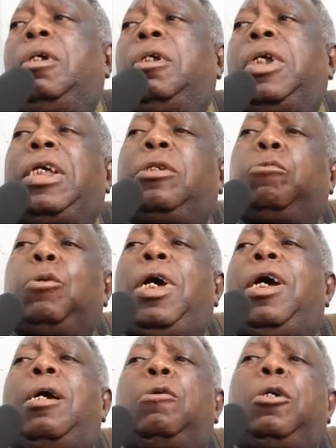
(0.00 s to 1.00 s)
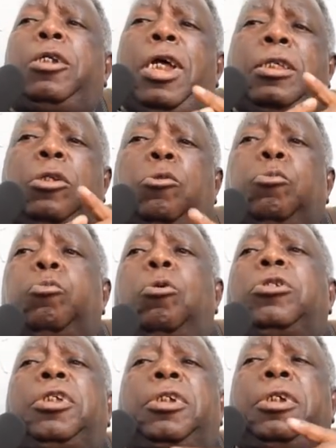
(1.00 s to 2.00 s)
That is
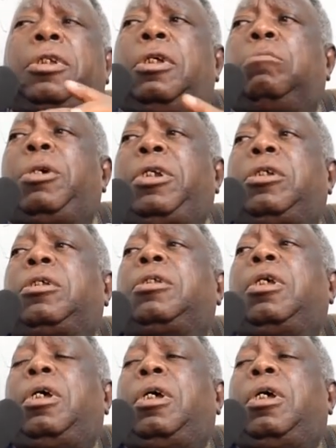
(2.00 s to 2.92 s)
what is created by this